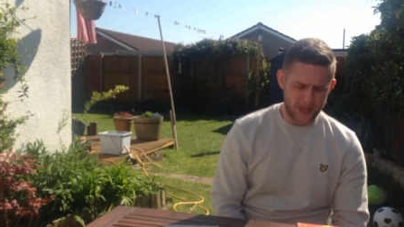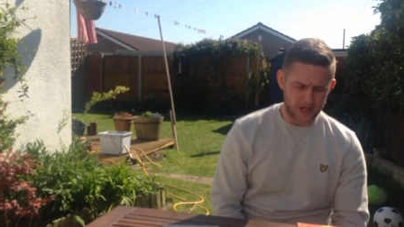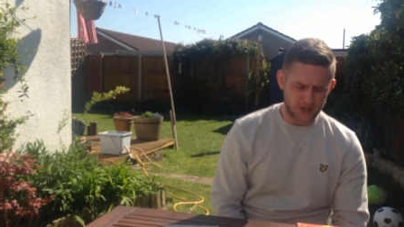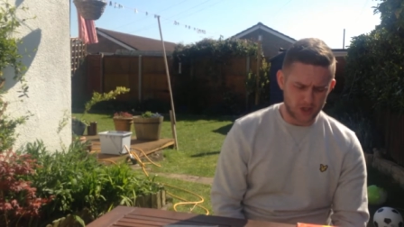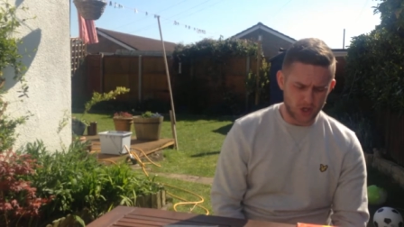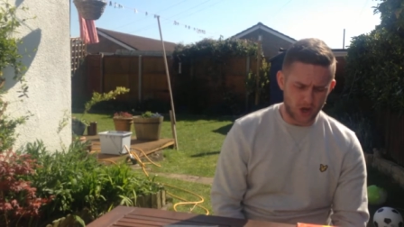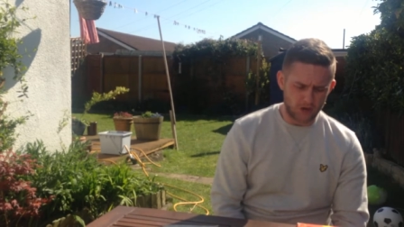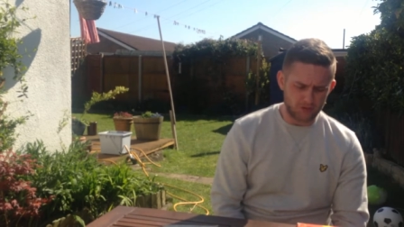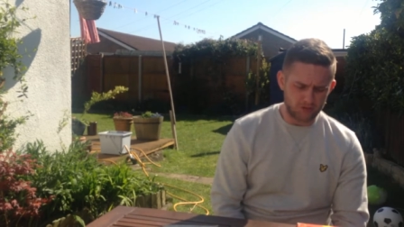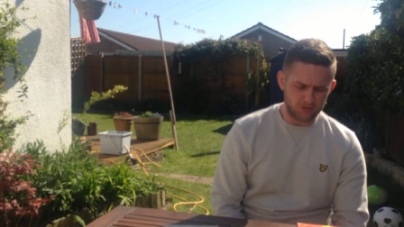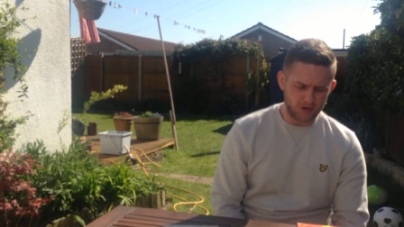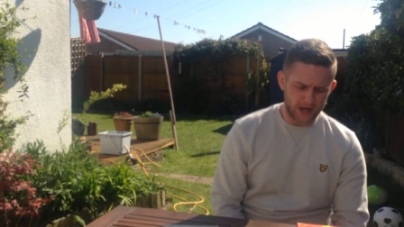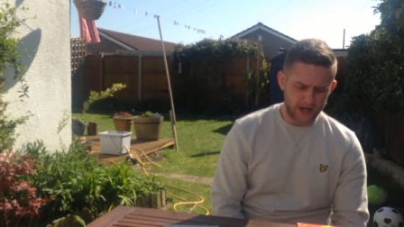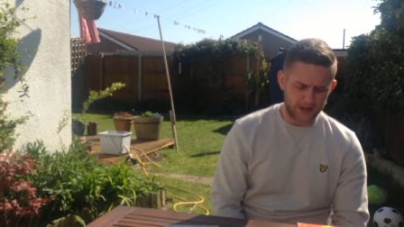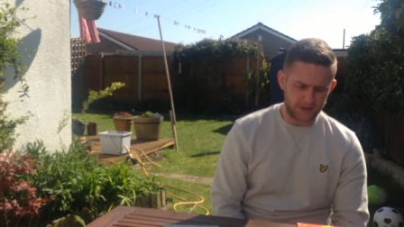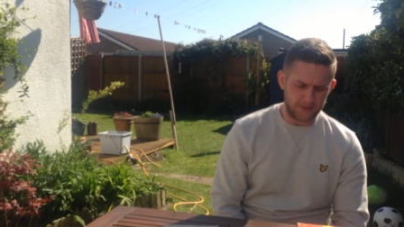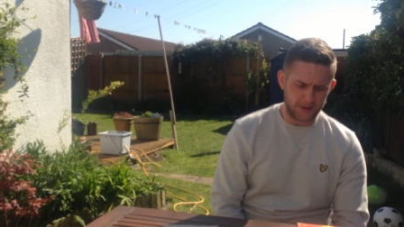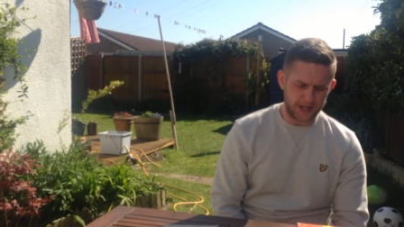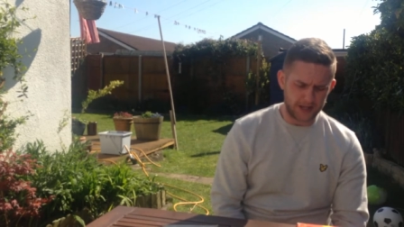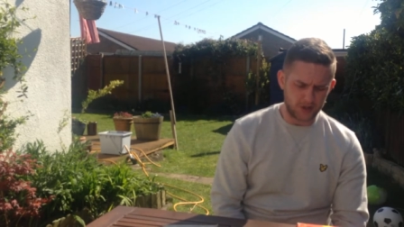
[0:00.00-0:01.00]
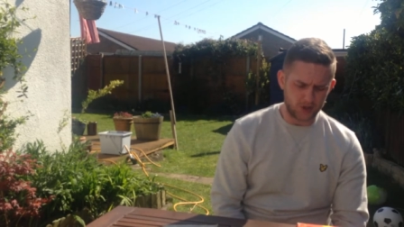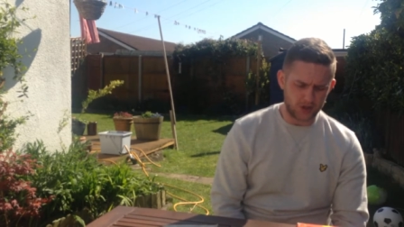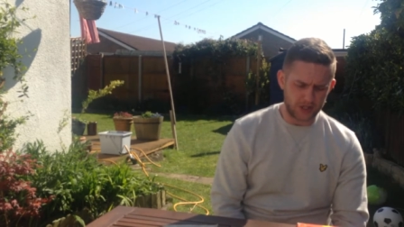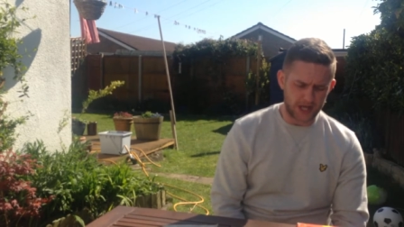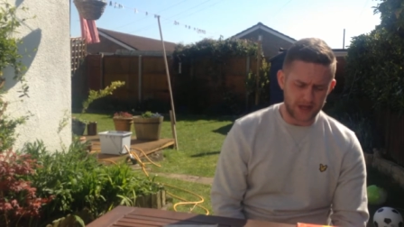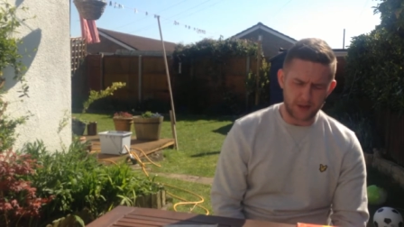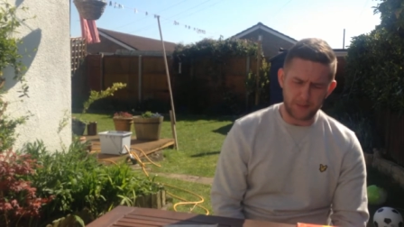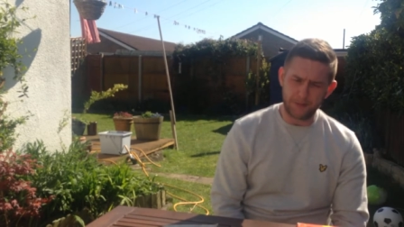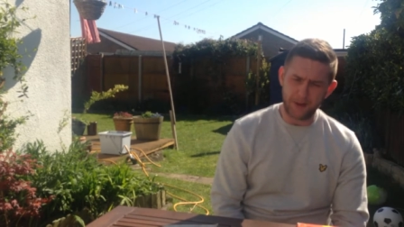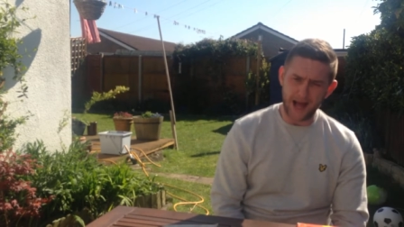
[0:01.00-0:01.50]
So I recommend you
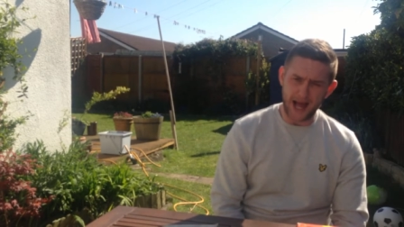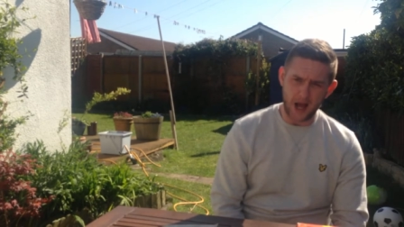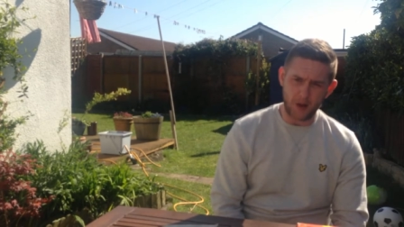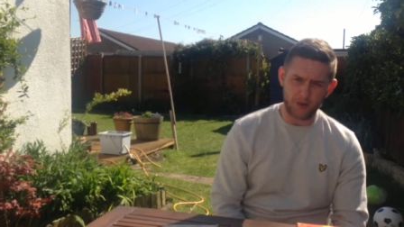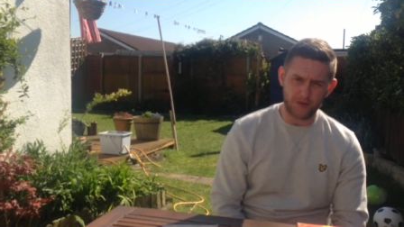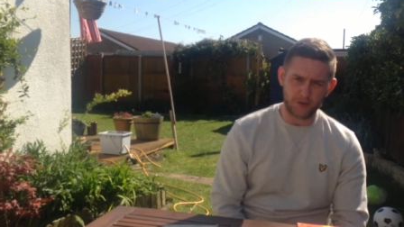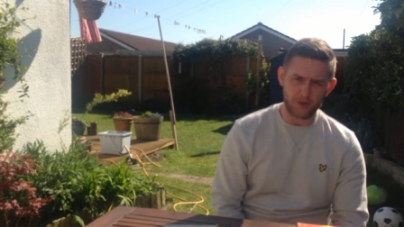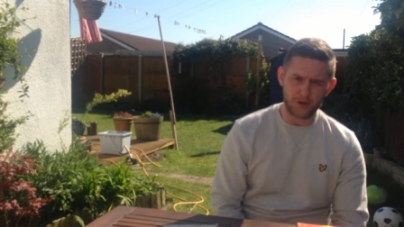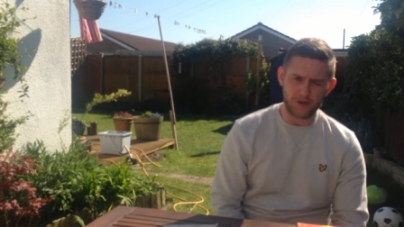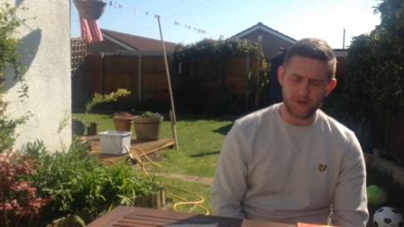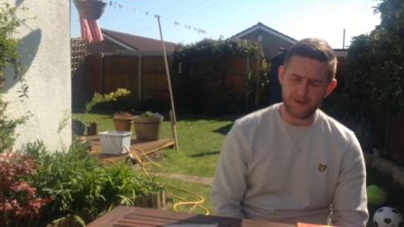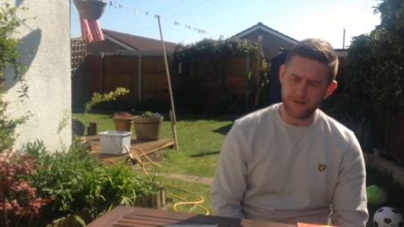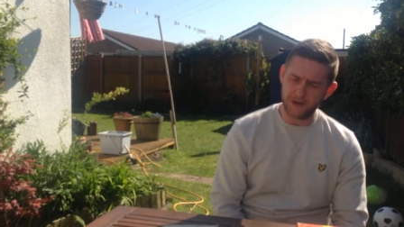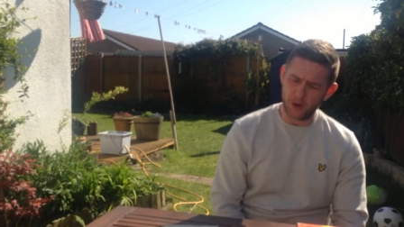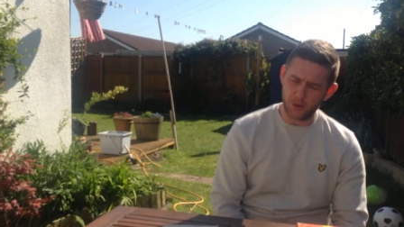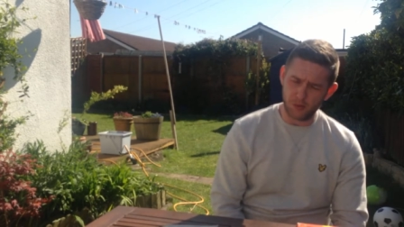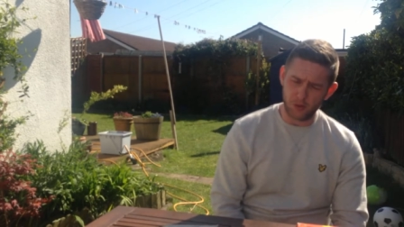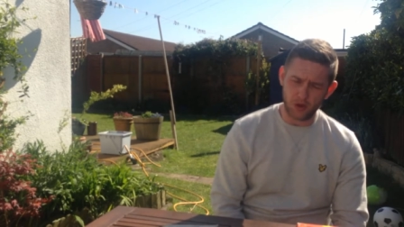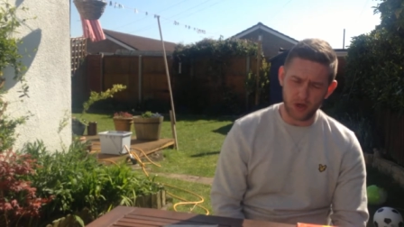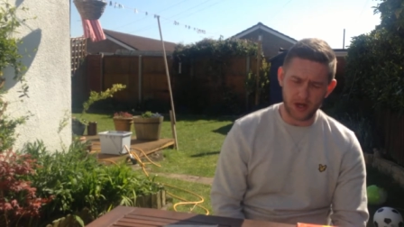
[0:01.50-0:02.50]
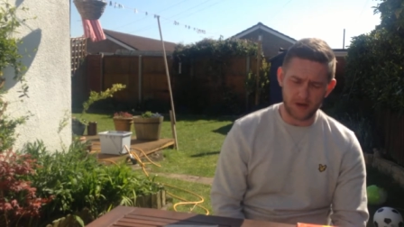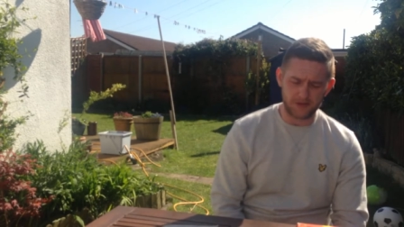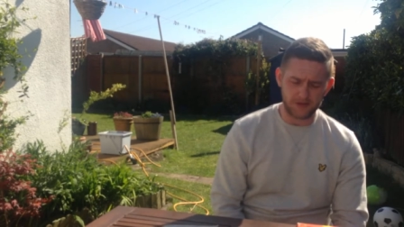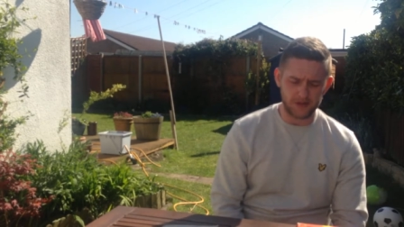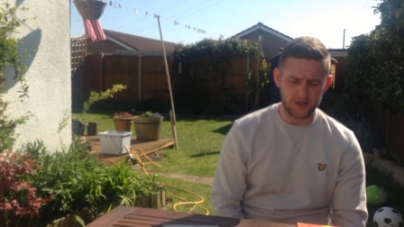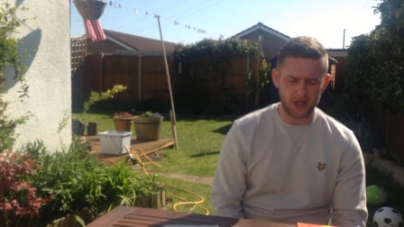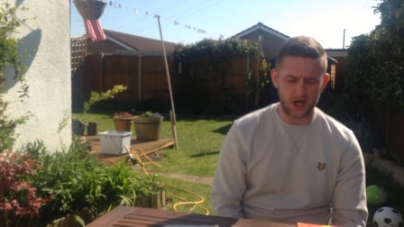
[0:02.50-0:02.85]
get The Power if you want to feel more love in